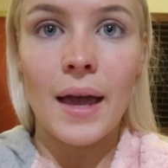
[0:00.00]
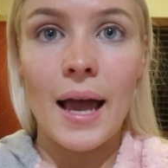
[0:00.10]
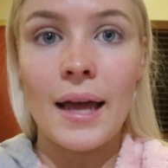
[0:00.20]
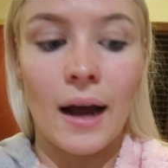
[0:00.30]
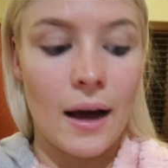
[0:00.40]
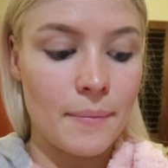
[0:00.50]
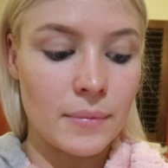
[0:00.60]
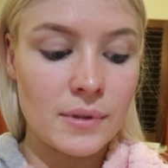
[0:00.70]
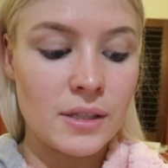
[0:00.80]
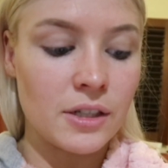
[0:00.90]

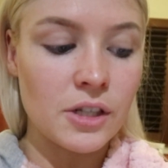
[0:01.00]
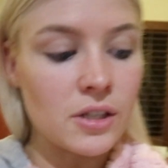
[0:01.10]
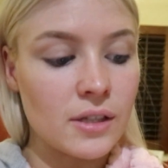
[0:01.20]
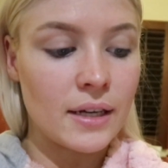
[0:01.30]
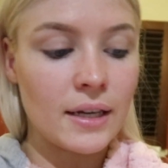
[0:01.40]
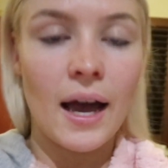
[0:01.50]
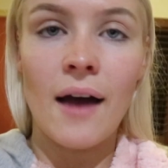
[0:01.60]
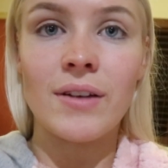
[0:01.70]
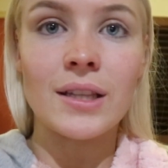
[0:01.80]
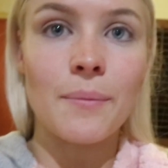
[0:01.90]
I'm seriously
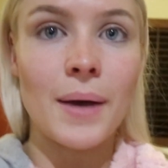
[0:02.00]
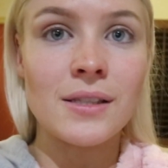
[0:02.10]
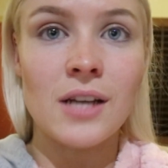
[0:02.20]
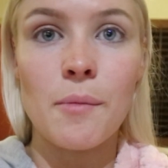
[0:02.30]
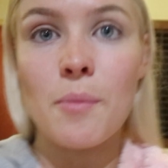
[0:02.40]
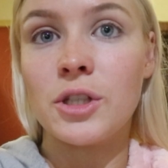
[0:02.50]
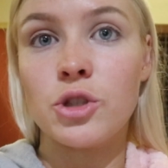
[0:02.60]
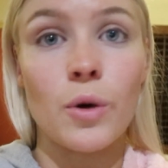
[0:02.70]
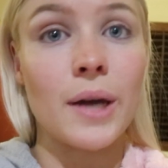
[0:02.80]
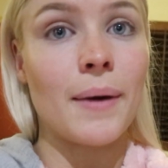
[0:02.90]
having the best time. I'm
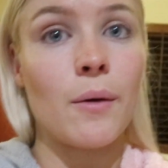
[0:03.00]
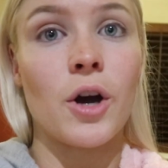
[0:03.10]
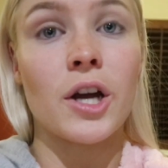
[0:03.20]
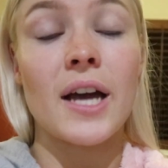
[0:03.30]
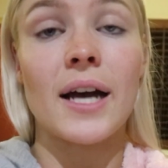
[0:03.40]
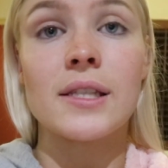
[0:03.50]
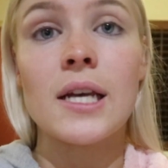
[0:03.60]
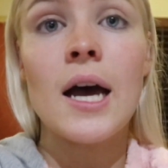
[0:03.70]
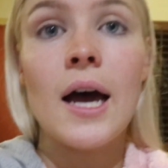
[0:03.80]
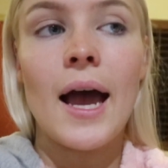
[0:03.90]
enjoying my workouts,
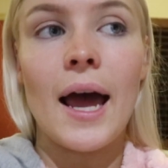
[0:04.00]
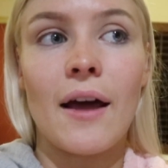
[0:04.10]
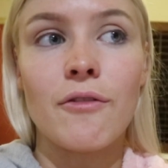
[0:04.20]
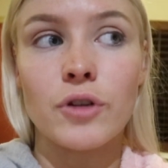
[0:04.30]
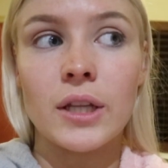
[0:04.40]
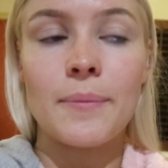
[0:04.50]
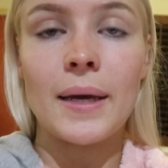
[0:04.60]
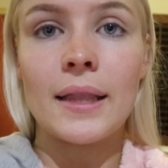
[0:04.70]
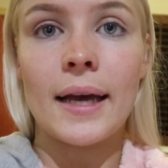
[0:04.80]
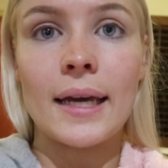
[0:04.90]
and I've really
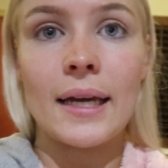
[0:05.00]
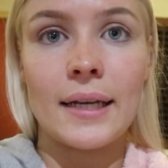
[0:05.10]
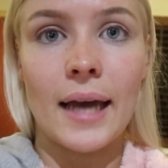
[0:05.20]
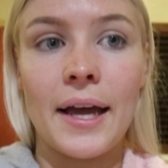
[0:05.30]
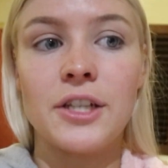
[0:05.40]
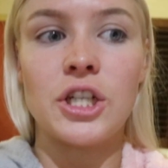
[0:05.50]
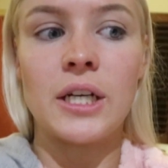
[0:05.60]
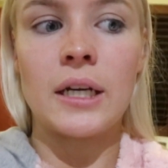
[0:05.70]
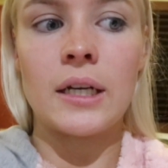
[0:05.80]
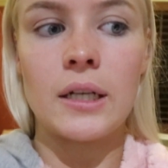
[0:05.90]
been like
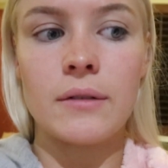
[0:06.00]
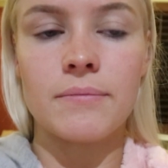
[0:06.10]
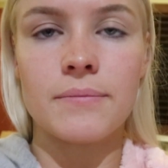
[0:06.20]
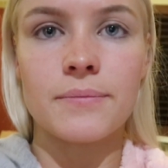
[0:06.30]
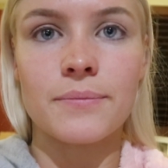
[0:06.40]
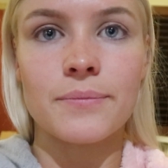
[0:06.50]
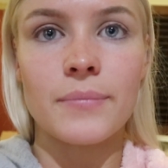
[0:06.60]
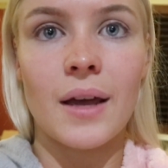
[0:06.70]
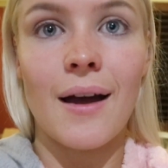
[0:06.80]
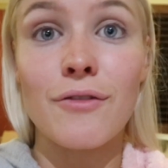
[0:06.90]
engaging.
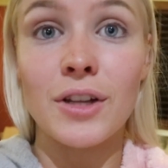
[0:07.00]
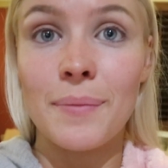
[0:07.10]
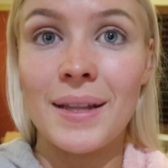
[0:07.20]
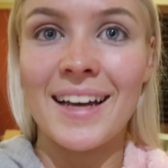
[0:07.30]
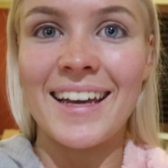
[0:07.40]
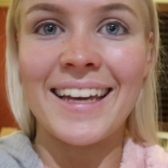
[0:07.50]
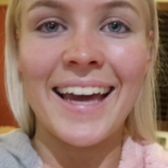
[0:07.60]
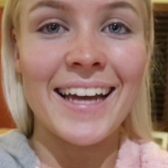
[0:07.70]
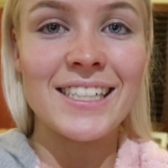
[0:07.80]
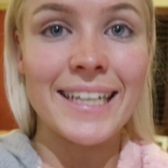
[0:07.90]
I've really been like
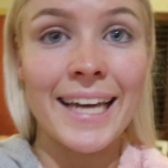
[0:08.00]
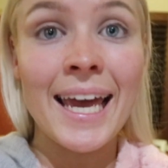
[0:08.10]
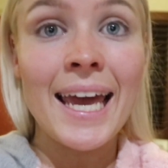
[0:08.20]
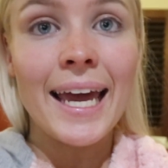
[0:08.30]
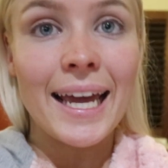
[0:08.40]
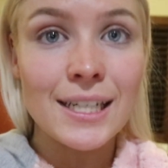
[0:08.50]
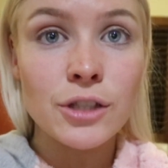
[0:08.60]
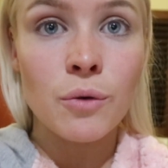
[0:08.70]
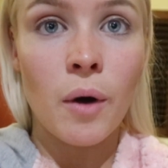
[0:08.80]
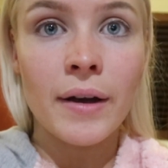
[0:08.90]
engaging
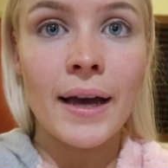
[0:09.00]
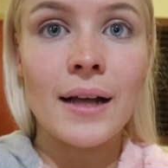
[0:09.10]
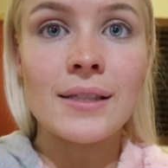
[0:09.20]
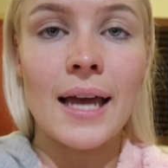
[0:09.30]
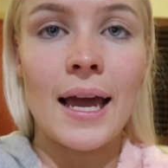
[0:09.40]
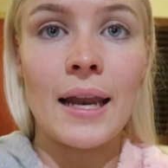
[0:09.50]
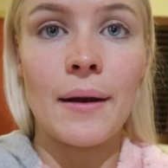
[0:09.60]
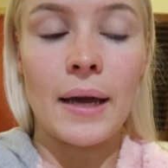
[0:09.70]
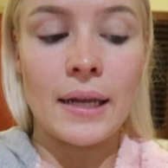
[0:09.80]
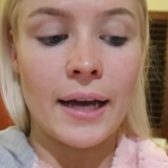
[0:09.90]
into the workouts and
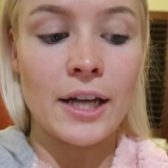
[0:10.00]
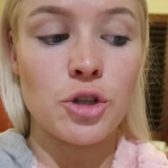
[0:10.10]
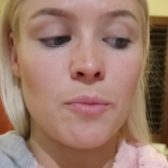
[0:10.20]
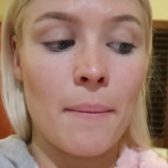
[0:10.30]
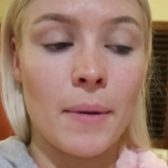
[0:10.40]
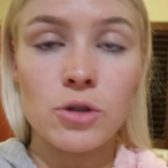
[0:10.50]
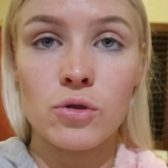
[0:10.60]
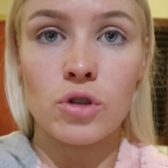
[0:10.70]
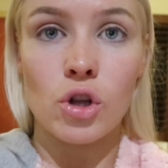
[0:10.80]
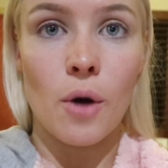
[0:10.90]
engaging my
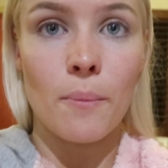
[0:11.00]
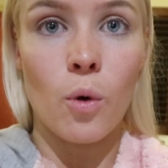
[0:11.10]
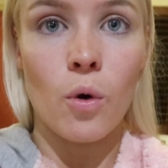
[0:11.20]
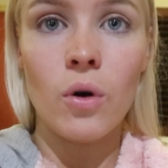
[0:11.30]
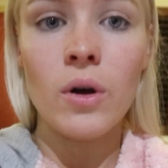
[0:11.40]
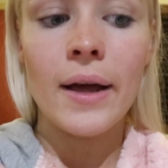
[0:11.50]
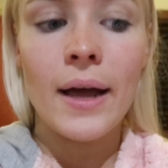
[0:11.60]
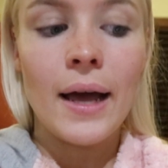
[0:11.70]
muscles a lot more,